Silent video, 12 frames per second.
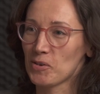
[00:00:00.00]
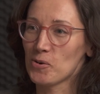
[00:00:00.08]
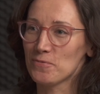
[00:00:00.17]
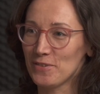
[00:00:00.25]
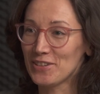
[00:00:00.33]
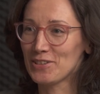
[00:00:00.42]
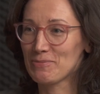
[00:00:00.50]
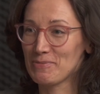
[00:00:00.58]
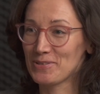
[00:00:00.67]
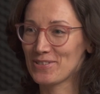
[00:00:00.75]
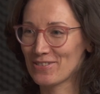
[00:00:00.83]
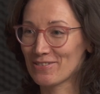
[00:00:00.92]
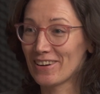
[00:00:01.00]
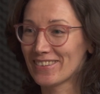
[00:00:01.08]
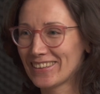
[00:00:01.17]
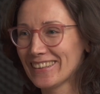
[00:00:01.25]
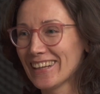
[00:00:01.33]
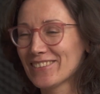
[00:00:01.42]
Or Finnish boots,
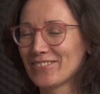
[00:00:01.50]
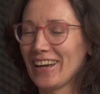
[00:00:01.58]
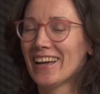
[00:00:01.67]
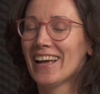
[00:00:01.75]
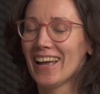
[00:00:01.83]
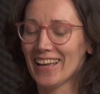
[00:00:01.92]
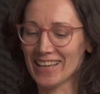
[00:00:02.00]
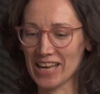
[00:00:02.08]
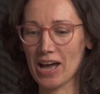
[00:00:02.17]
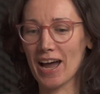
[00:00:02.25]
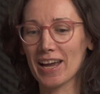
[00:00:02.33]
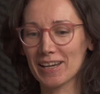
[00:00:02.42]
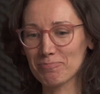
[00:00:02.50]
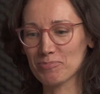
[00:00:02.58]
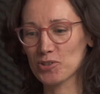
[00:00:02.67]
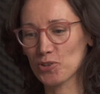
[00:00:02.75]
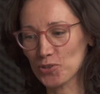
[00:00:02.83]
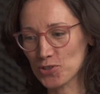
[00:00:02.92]
rather, in Latvia.
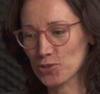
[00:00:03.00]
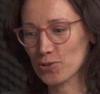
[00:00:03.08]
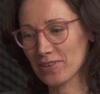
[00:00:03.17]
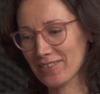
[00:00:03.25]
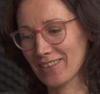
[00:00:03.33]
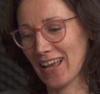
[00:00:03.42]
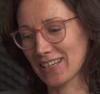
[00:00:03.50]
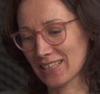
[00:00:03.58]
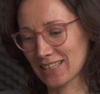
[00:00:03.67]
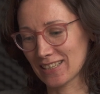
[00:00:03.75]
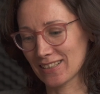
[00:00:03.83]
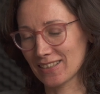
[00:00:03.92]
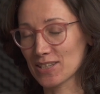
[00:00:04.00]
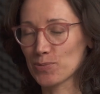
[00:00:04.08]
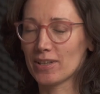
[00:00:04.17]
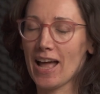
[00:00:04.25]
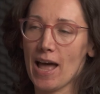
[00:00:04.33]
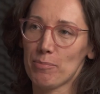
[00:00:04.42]
I'm not sure that
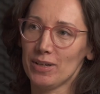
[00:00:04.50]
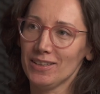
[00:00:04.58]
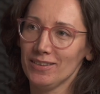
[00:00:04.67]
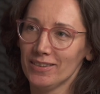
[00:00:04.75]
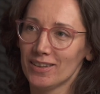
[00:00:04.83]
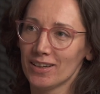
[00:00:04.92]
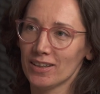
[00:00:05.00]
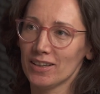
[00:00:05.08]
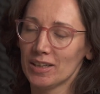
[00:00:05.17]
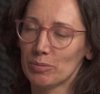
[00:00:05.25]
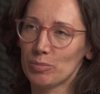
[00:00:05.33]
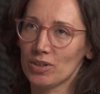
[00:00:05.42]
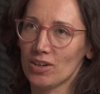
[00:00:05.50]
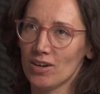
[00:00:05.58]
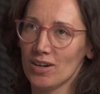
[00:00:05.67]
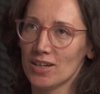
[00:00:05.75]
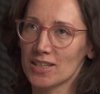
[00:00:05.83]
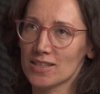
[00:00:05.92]
this will happen.
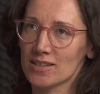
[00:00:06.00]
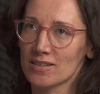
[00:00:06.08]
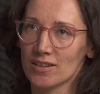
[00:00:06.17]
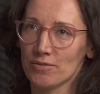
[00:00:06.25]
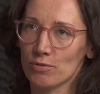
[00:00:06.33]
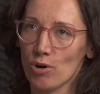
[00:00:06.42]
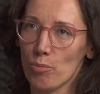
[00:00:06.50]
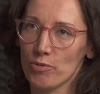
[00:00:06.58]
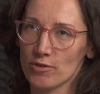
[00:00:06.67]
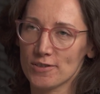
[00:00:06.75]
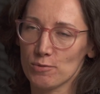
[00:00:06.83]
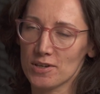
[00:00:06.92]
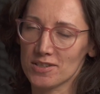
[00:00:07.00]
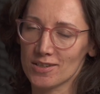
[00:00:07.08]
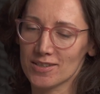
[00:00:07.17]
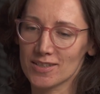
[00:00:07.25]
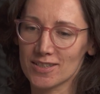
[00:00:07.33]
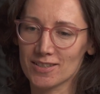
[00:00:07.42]
because for obvious
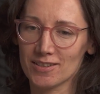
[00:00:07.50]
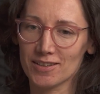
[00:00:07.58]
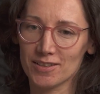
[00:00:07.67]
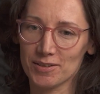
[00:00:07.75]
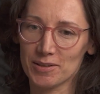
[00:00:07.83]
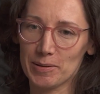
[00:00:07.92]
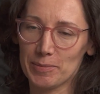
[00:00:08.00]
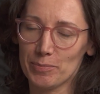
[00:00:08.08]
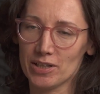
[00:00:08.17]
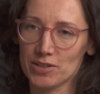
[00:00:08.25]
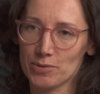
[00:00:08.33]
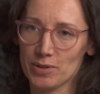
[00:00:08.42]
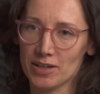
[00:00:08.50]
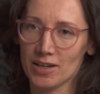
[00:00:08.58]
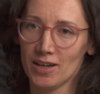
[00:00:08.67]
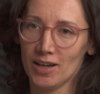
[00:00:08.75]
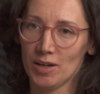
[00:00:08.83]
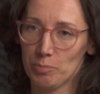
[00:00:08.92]
reasons the
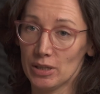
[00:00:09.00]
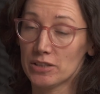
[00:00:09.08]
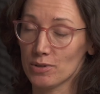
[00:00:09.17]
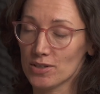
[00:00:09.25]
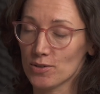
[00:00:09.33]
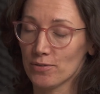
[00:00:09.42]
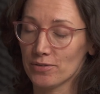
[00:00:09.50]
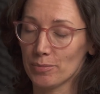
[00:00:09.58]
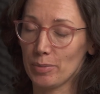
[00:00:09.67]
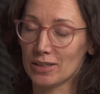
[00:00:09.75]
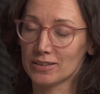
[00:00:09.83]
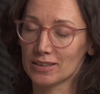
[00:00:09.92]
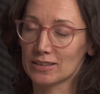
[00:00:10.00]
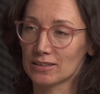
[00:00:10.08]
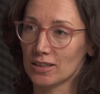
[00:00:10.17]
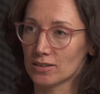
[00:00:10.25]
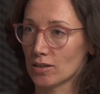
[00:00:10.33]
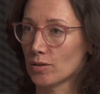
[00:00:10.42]
militaries of the Baltic
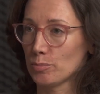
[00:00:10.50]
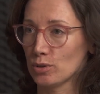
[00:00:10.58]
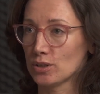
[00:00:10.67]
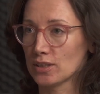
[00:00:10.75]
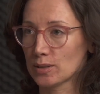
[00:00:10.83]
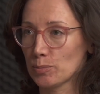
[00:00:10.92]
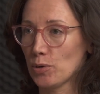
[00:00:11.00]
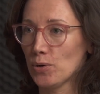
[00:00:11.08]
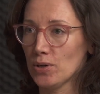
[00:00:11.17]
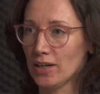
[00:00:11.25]
states are pretty small